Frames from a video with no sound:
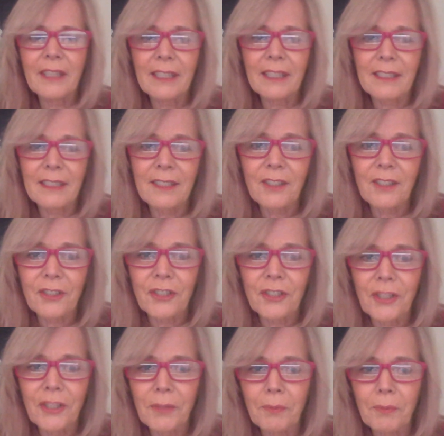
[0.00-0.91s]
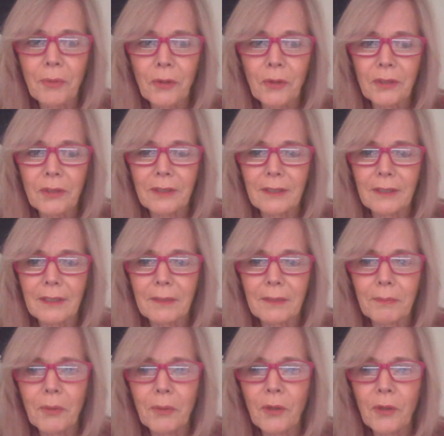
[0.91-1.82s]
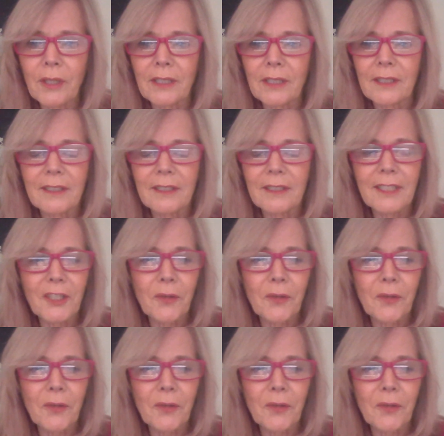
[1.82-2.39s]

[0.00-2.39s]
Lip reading: I think that's such an important point.